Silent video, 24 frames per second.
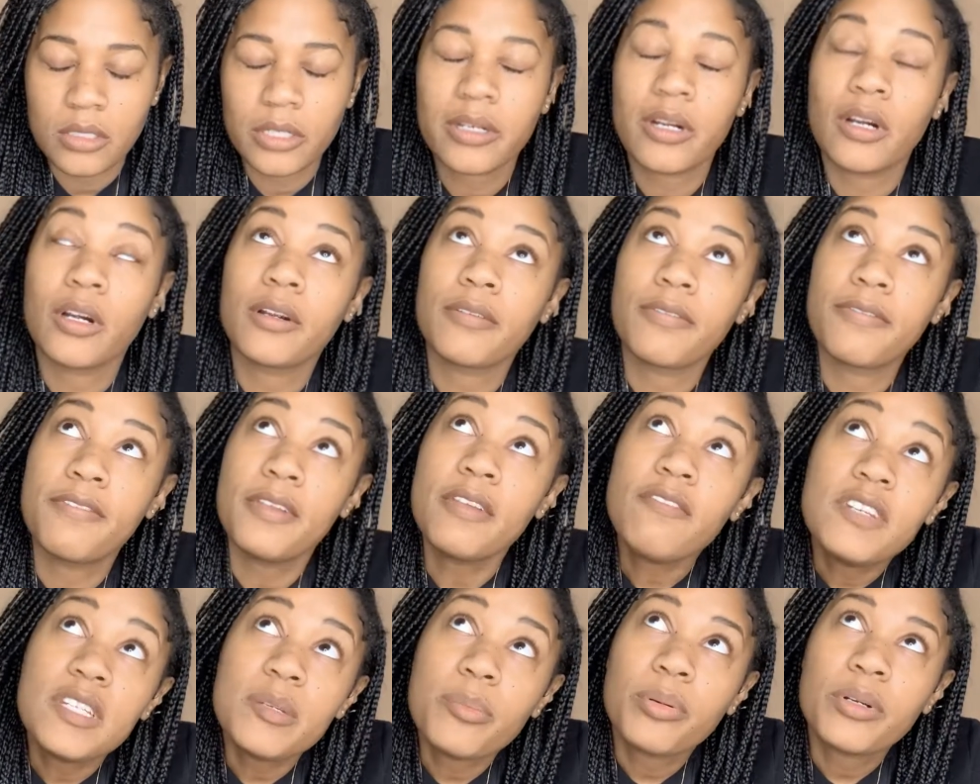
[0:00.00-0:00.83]
or
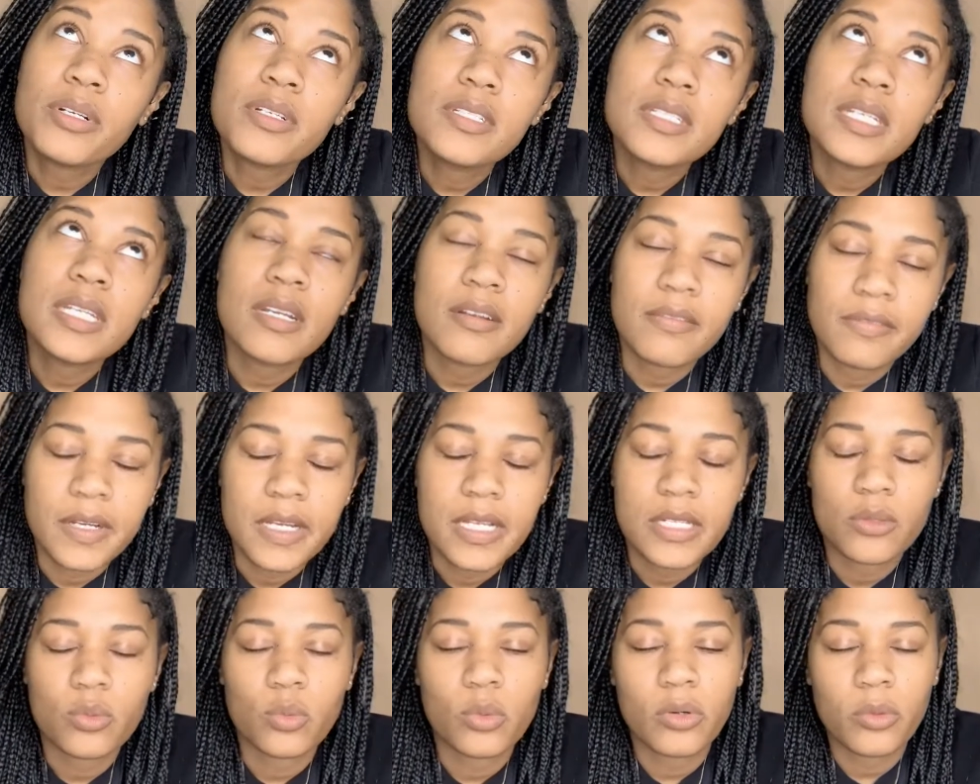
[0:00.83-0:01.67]
50% of
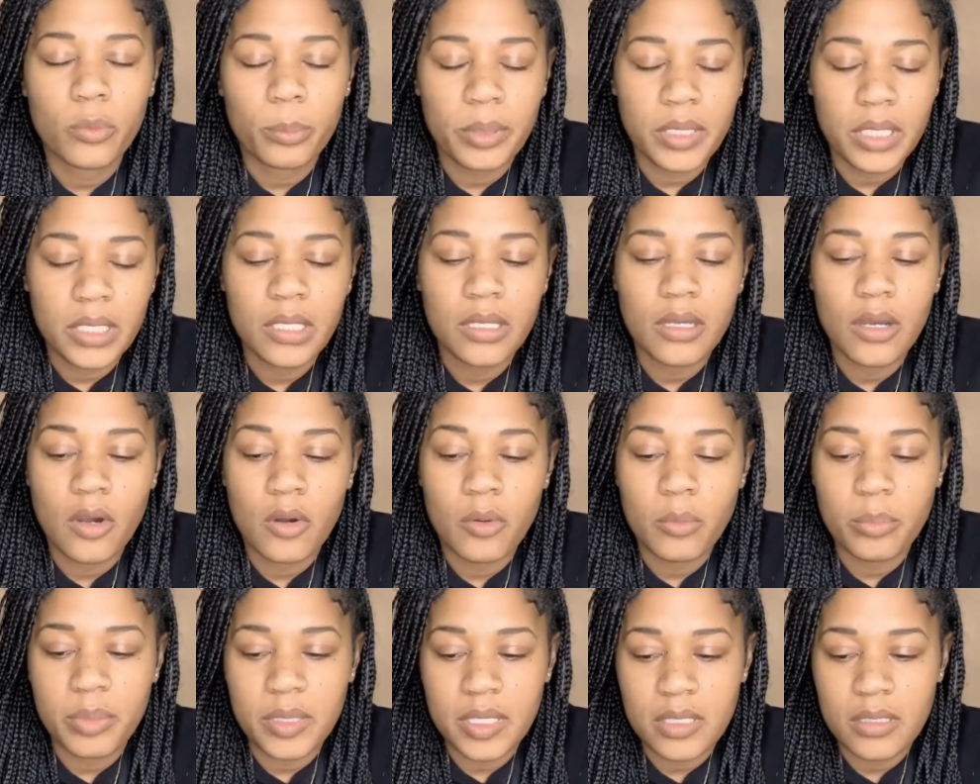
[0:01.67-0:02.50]
us will be
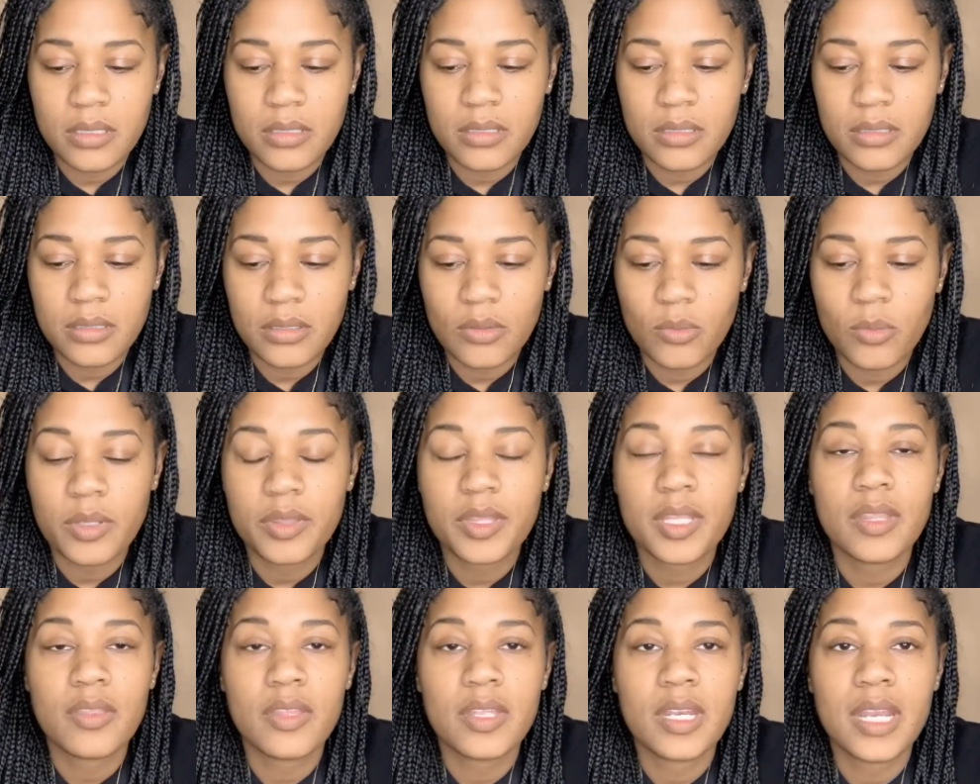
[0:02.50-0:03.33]
obese
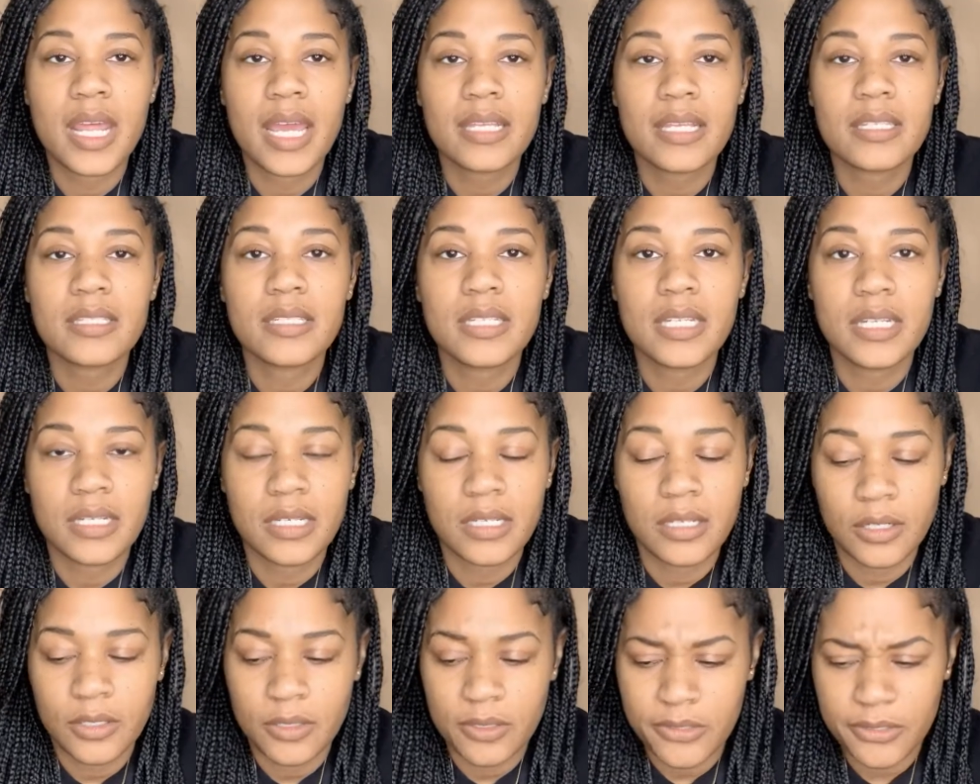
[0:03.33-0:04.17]
within the next 10
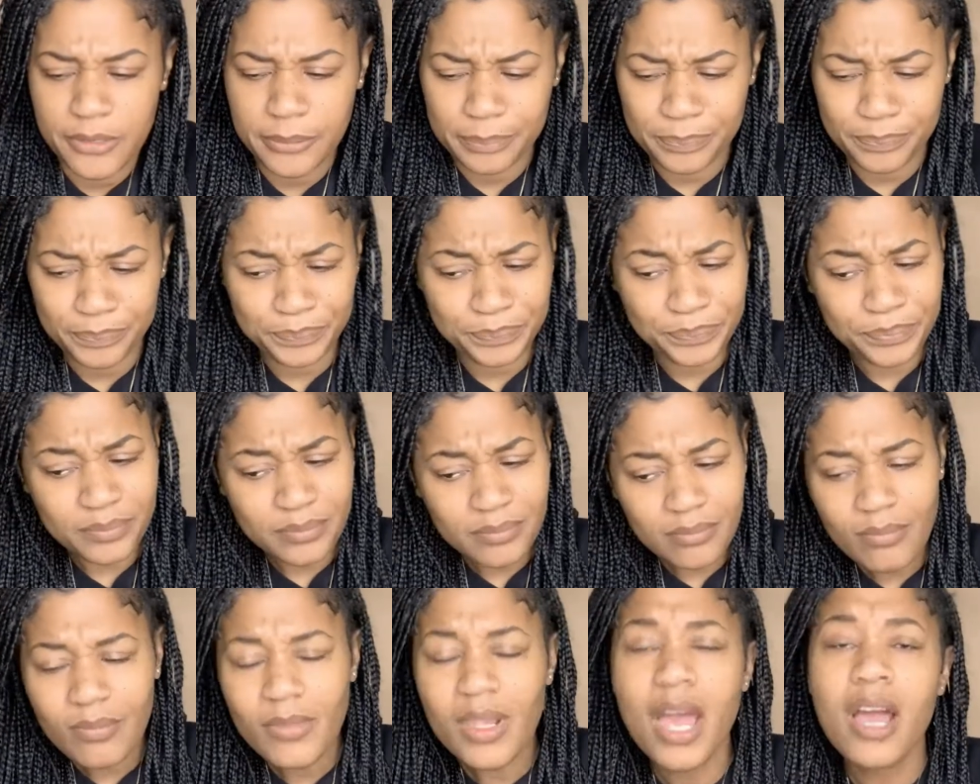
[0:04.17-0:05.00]
years.
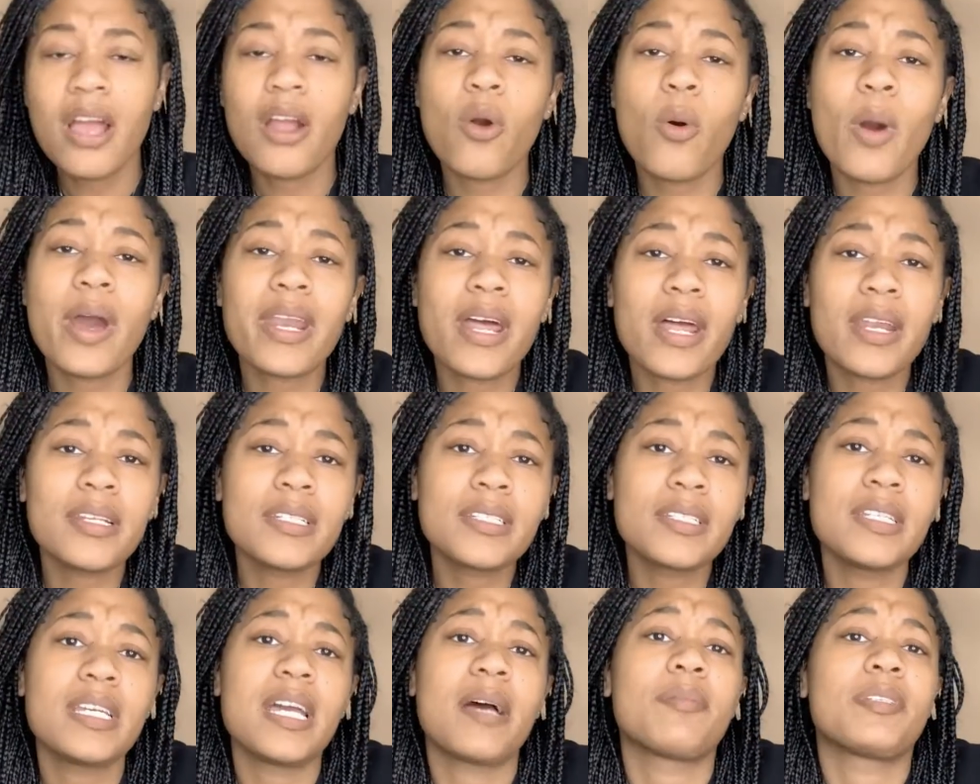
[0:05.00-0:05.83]
Quite
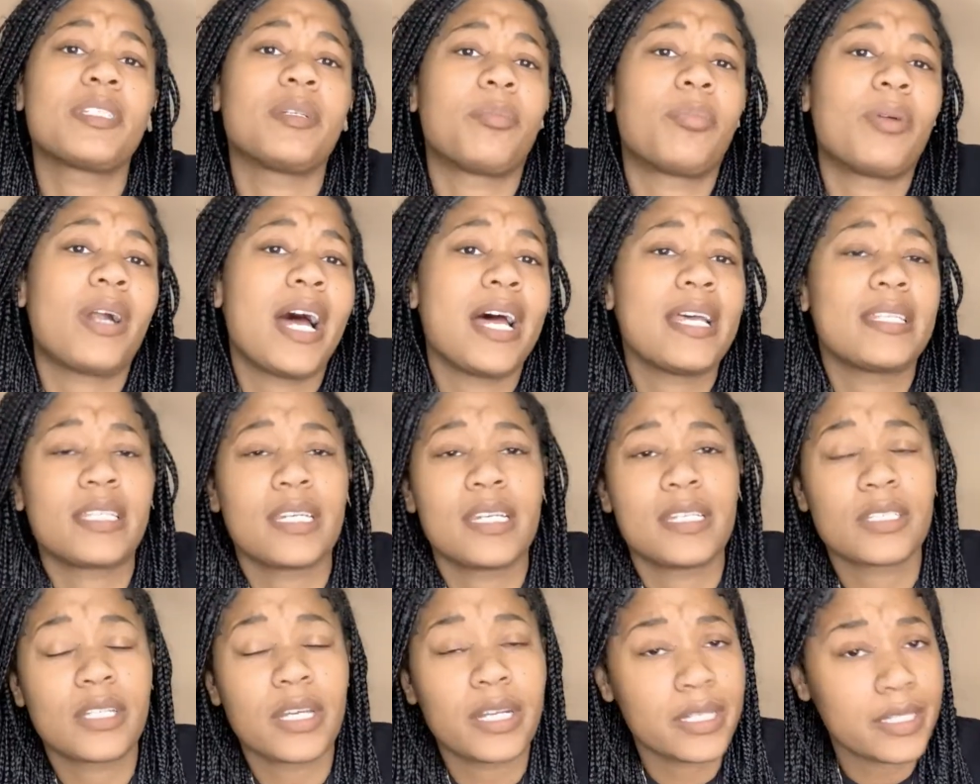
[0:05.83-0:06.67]
honestly, I'm surprised that
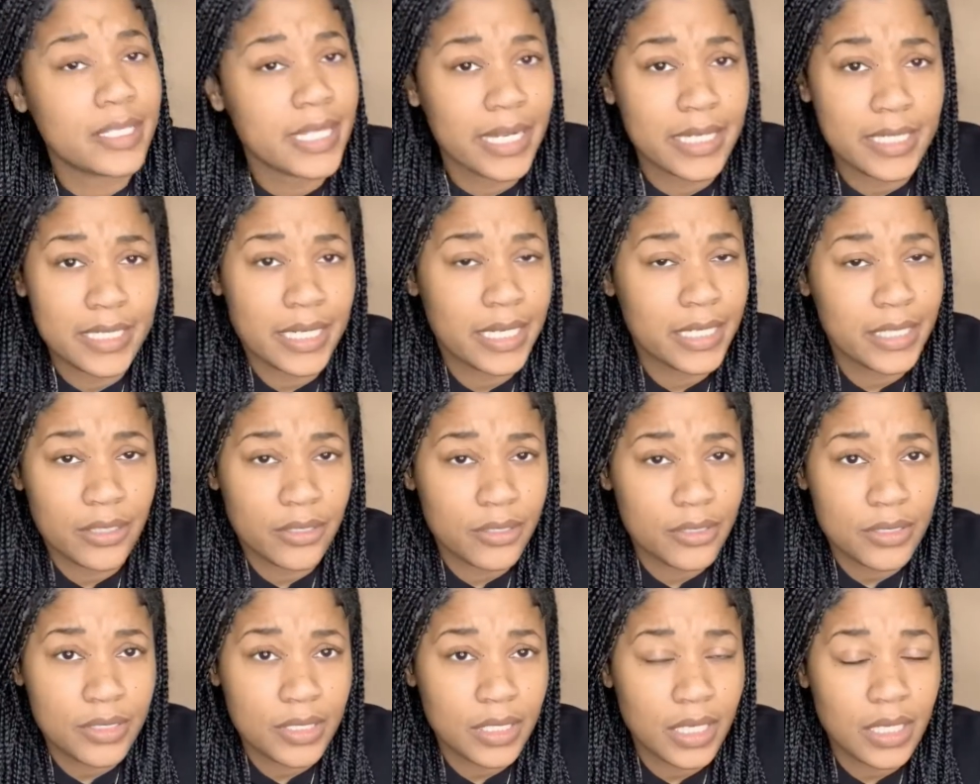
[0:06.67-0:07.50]
it's going to take 10
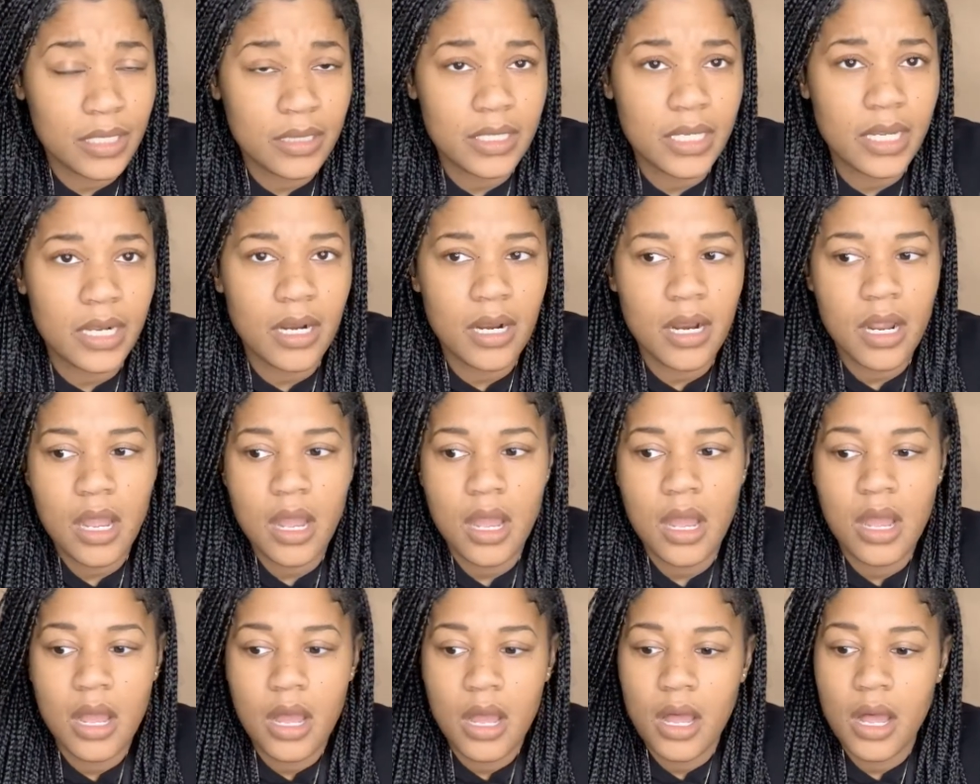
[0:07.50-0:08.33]
years to get there.
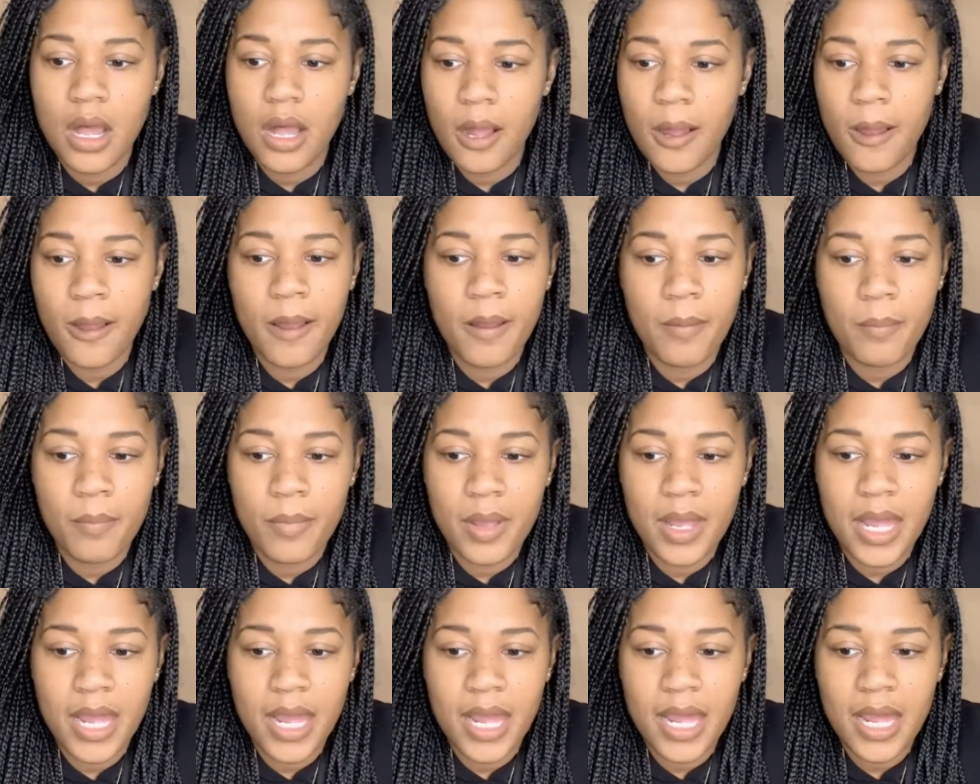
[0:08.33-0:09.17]

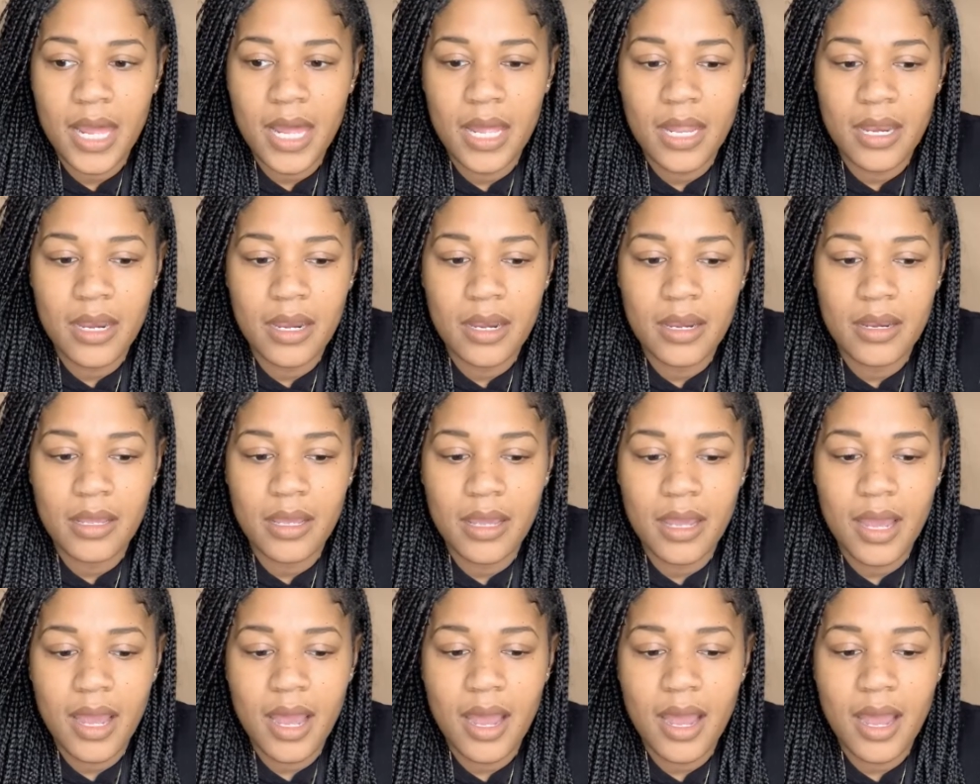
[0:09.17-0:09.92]
And